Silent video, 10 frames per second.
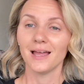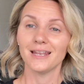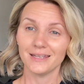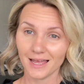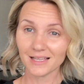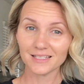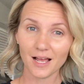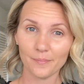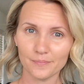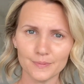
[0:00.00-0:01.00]
next
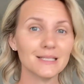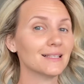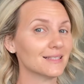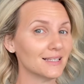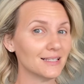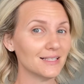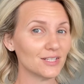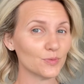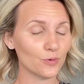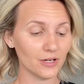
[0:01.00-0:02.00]
up, since this is a
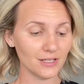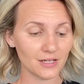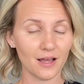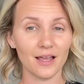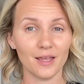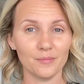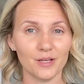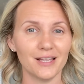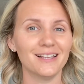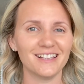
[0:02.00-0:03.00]
springtime
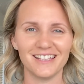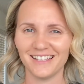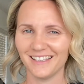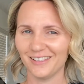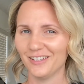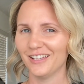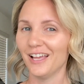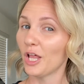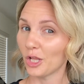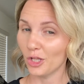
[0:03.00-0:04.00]

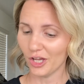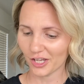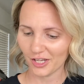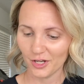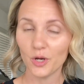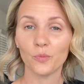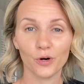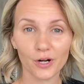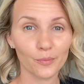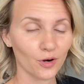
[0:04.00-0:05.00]
look, we're
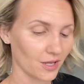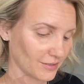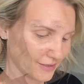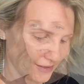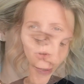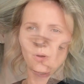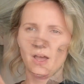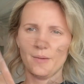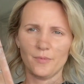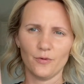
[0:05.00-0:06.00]
gonna bronze. So
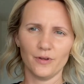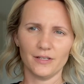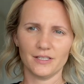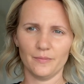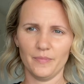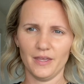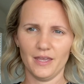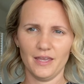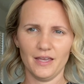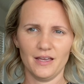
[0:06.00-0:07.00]
I'm going to
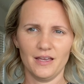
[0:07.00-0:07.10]
be,